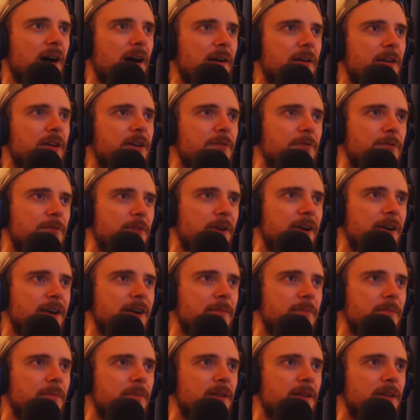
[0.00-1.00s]

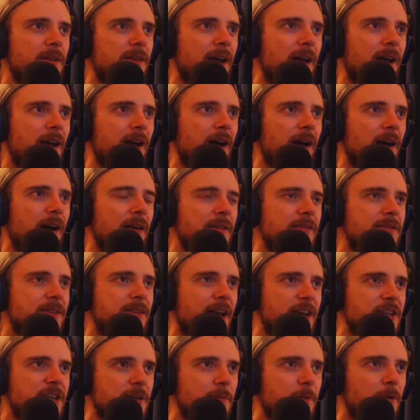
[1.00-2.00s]
converting
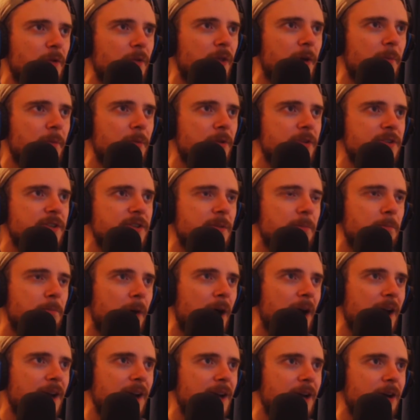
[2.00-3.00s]
decimal numbers to
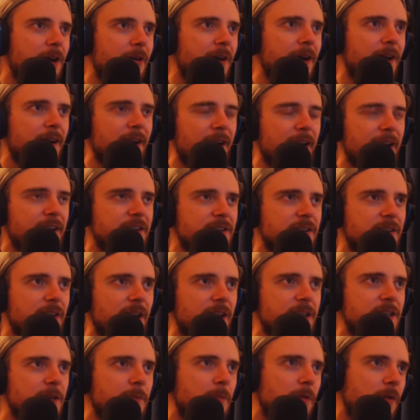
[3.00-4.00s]
binary and
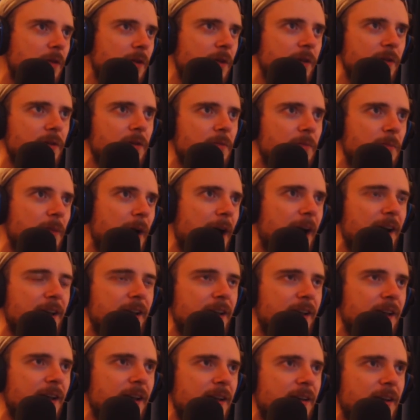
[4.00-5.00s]
hexadecimal and back
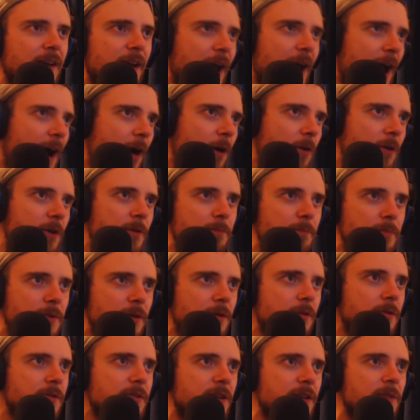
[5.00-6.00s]
again, and how
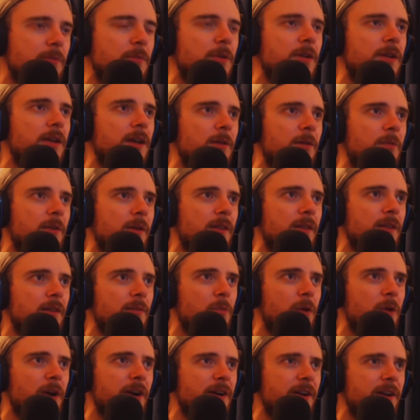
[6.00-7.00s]
computers communicate with
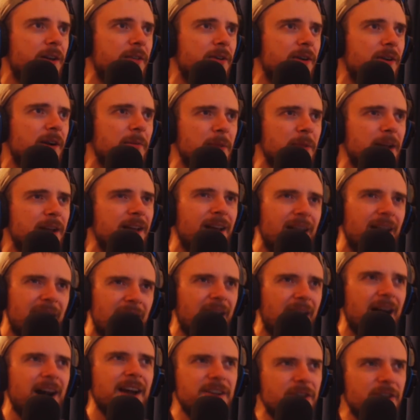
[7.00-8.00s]
one another. I'm like,
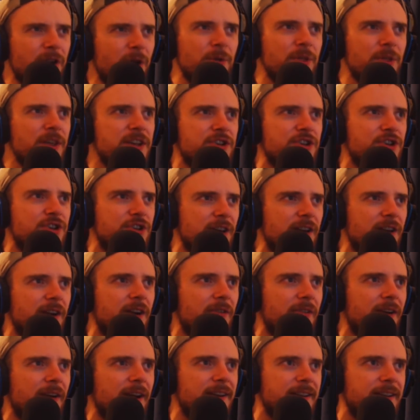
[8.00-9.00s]
I know this shit
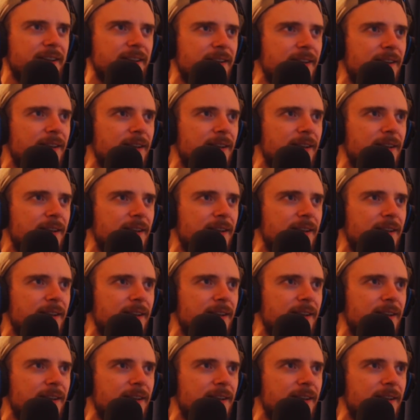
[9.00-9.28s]
already.